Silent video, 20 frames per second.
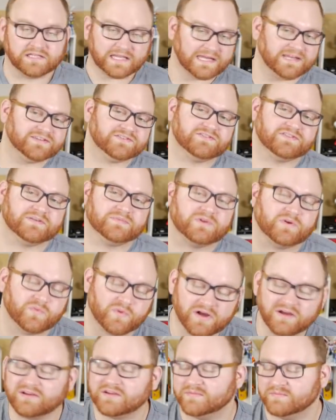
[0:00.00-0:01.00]
Ladies and gentlemen,
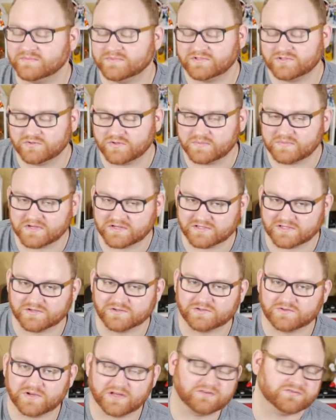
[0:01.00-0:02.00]
welcome to M T G
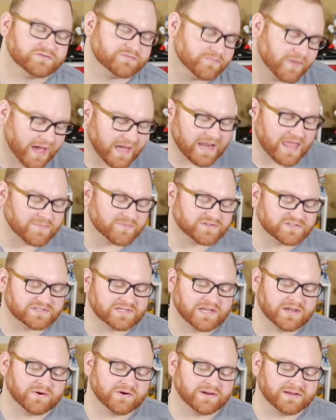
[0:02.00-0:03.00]
O Traders. My name is
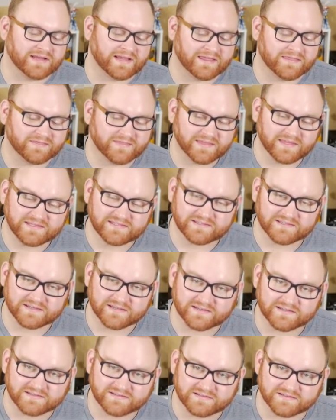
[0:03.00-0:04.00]
Taryn, and this
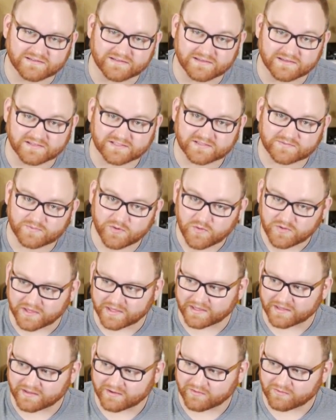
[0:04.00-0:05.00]
is the
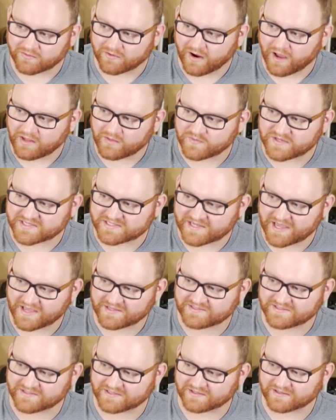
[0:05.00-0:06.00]
spooky, or
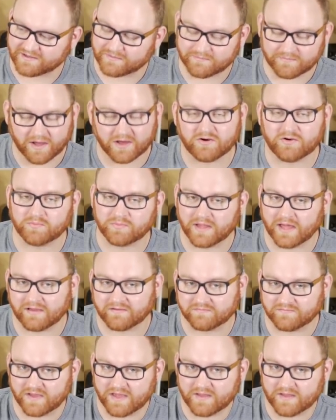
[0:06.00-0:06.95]
Halloween-tastic, Mono Black